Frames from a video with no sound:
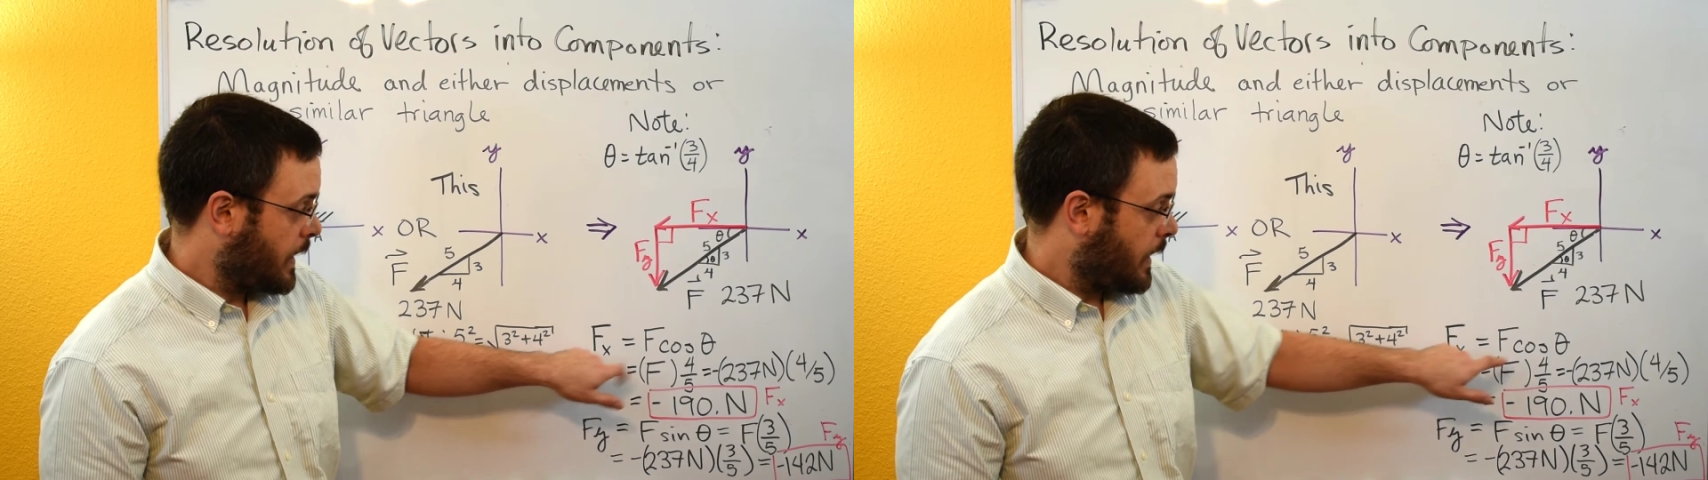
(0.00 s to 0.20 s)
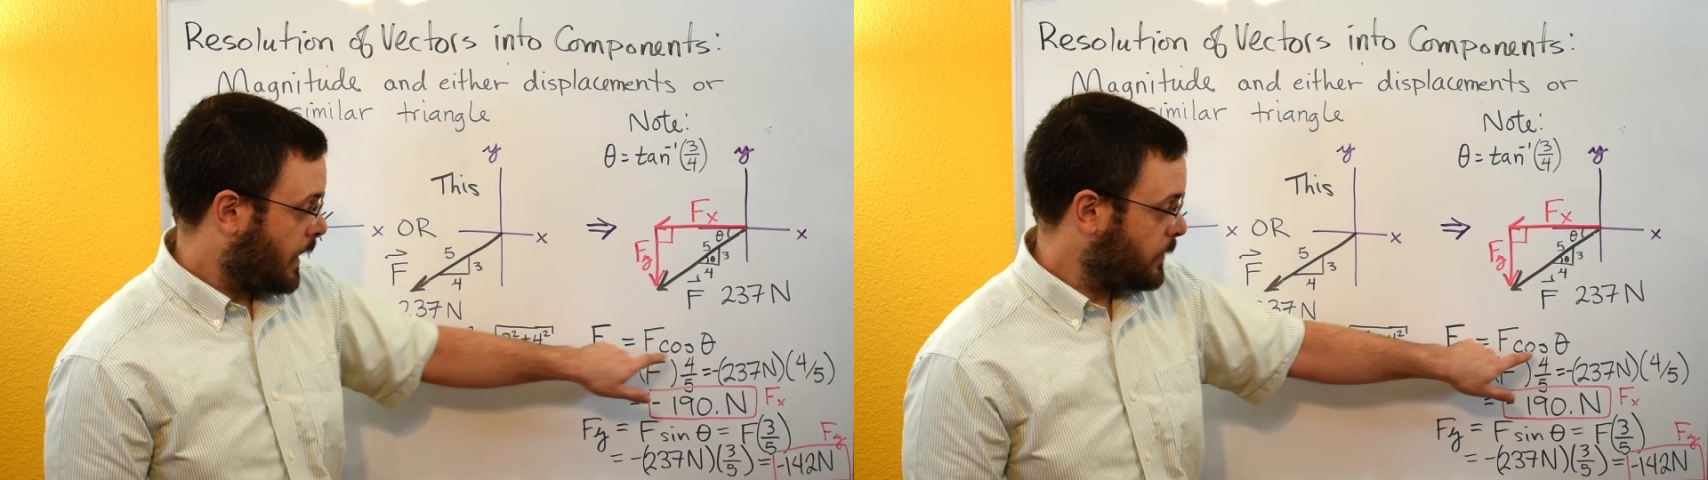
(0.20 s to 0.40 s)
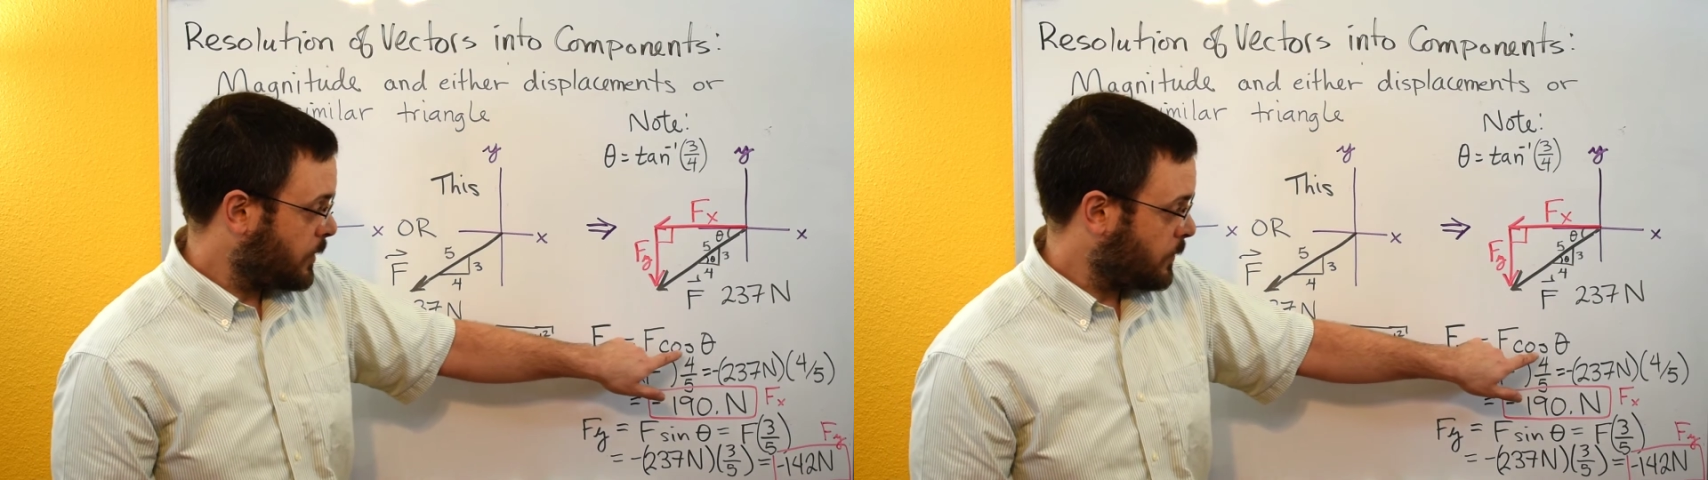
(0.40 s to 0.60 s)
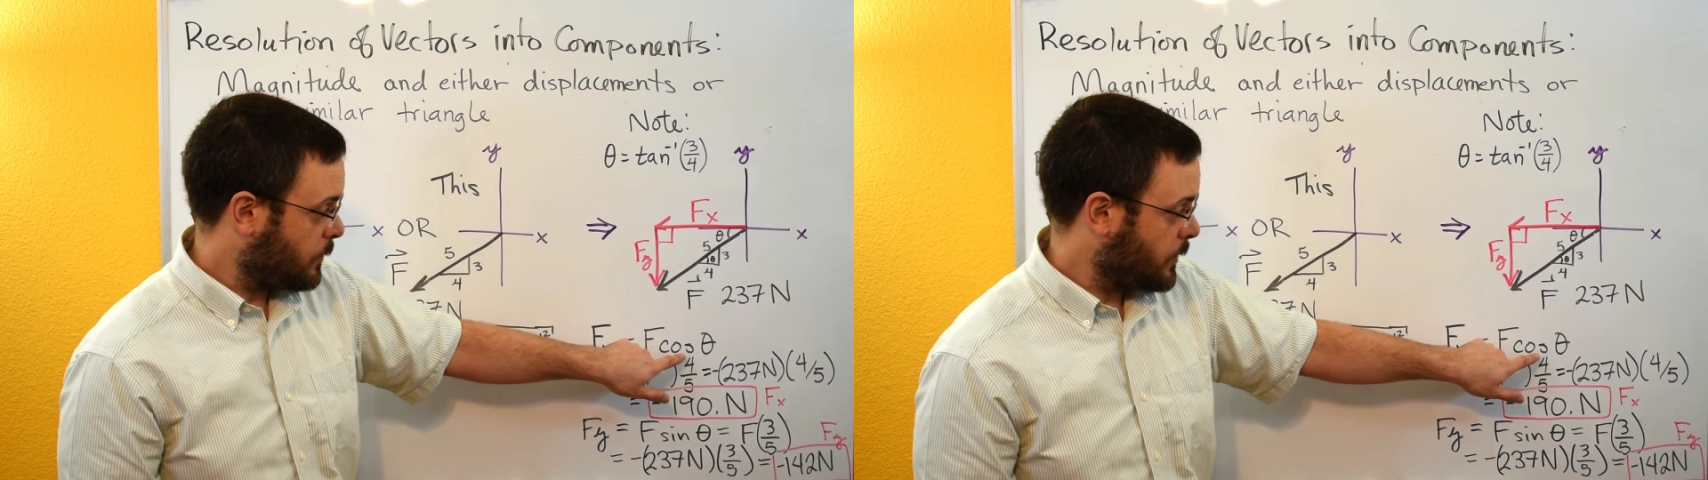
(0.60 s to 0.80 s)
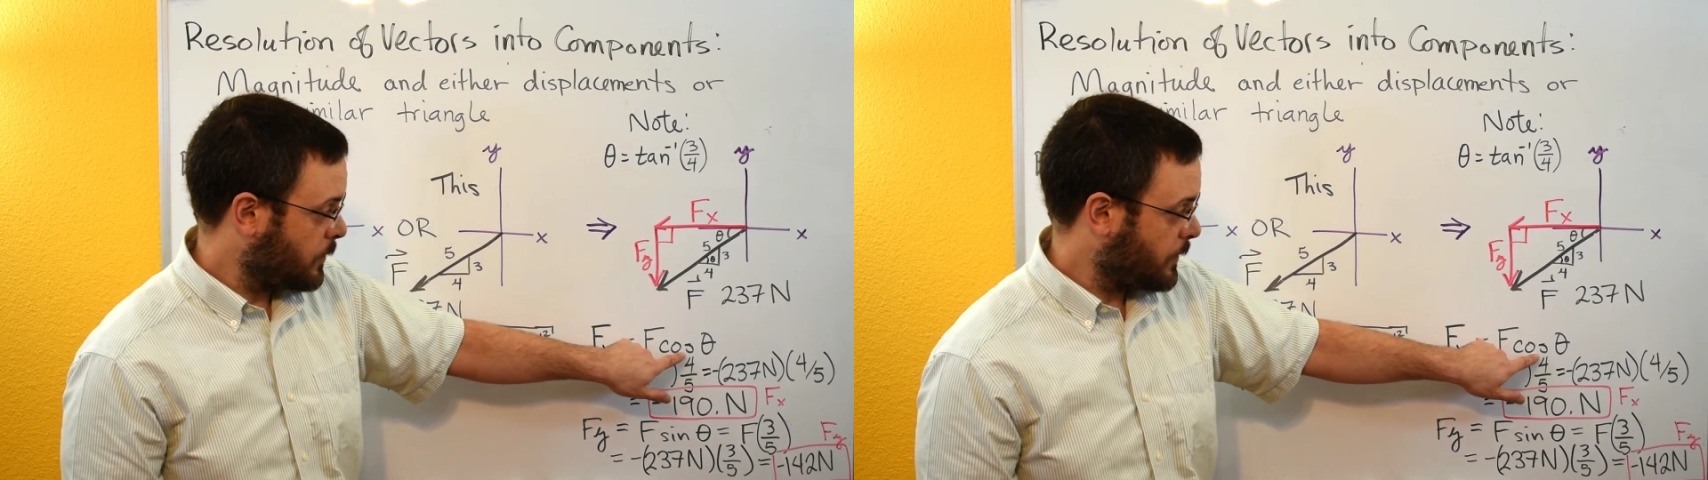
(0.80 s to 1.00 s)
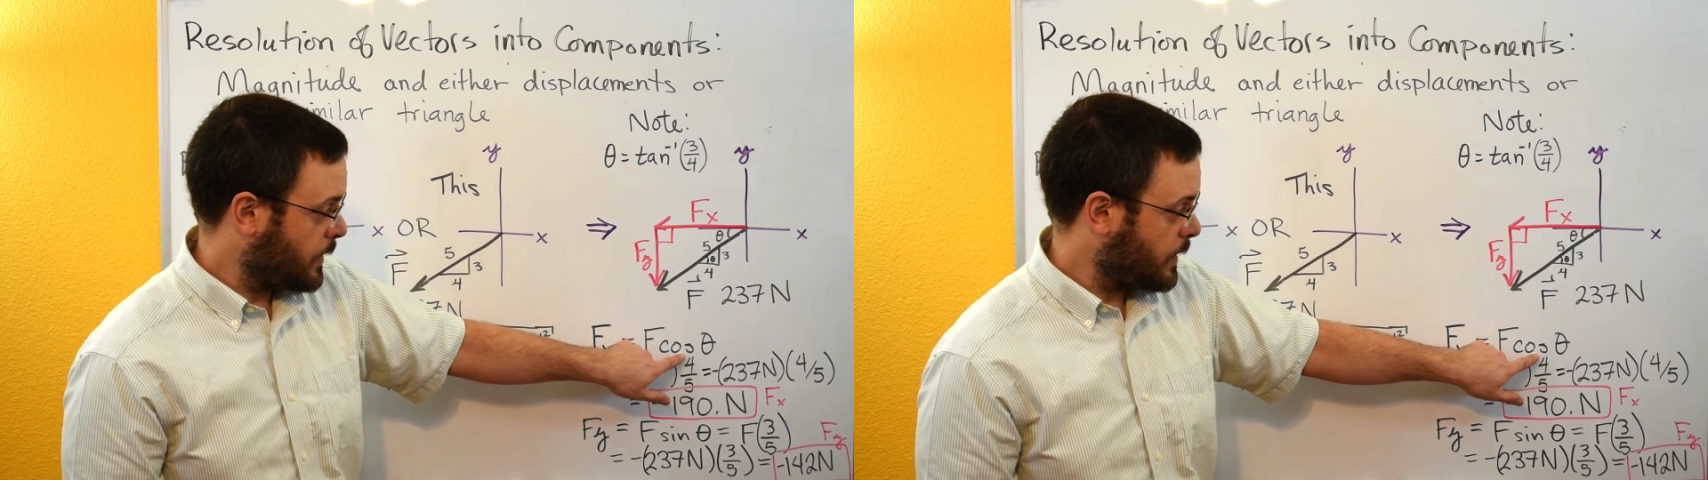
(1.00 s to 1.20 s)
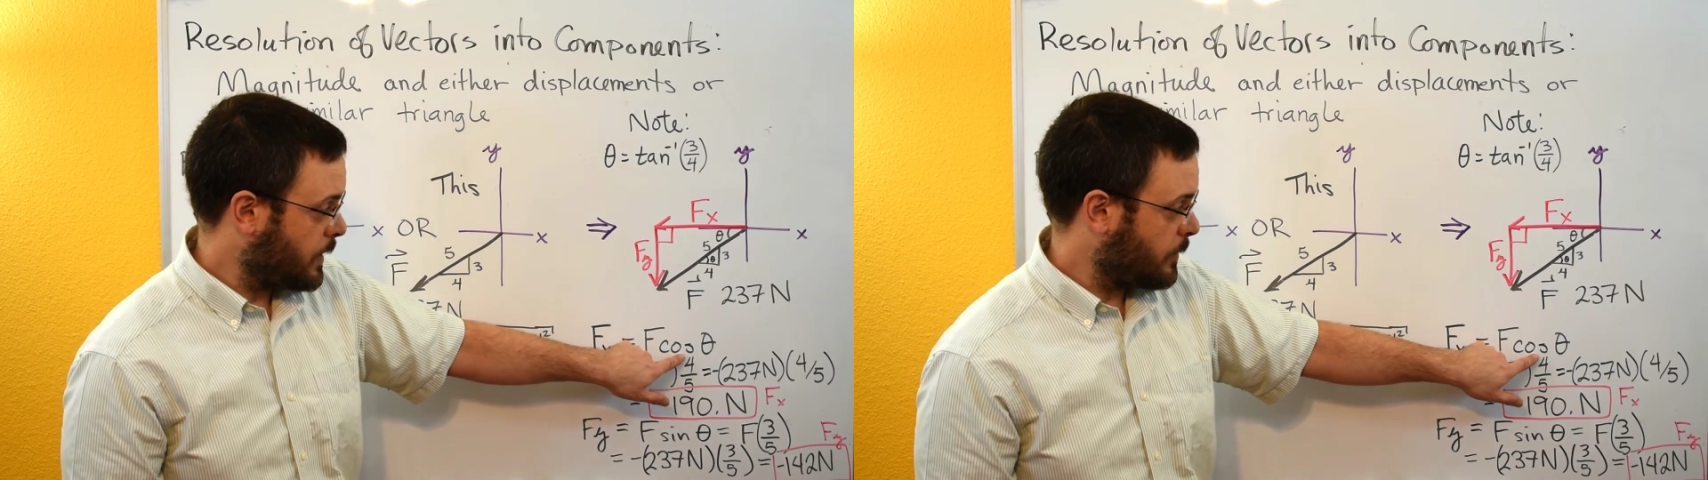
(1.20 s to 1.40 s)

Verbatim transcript: And then when we're thinking